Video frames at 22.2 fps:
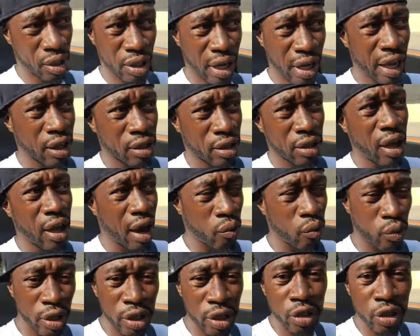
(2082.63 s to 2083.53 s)
Like, I
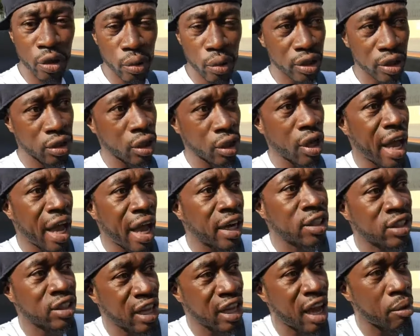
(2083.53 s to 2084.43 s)
really do this.
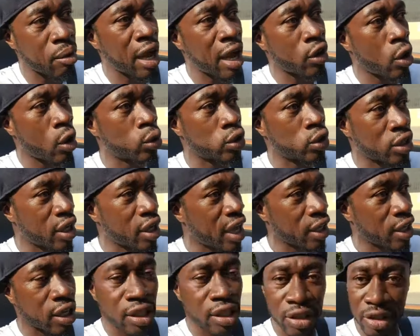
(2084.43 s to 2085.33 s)
Anytime I go to
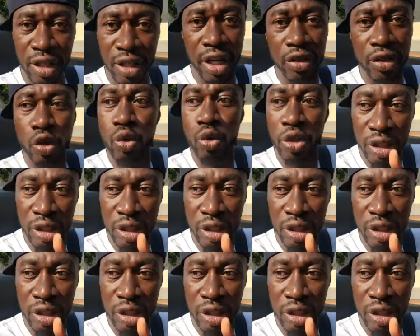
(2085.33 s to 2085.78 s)
any of these states,